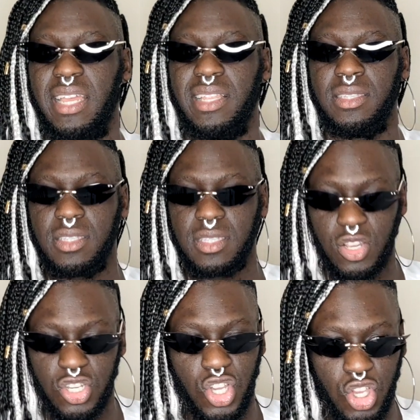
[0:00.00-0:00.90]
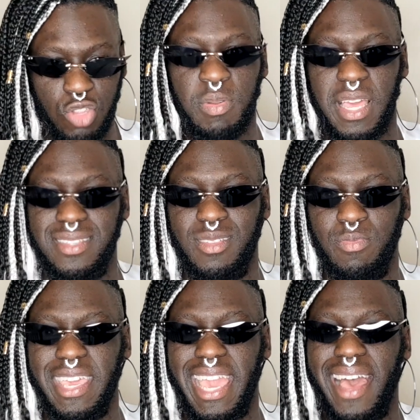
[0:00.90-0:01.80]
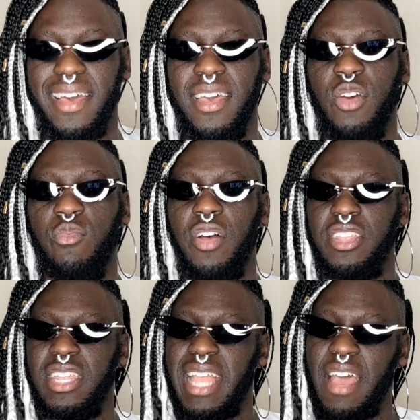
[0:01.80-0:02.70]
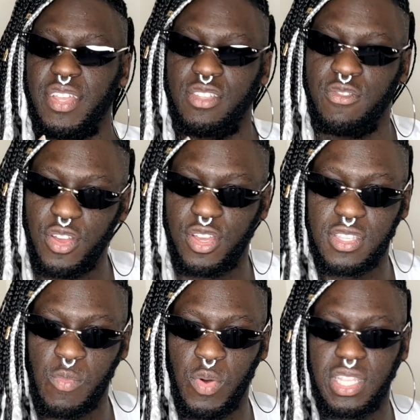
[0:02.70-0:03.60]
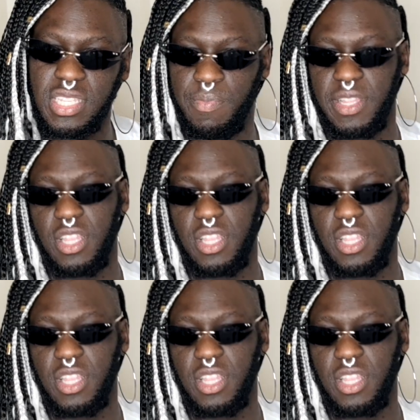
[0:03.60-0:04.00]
and it's such a good place to be at rather than having to focus on one discipline.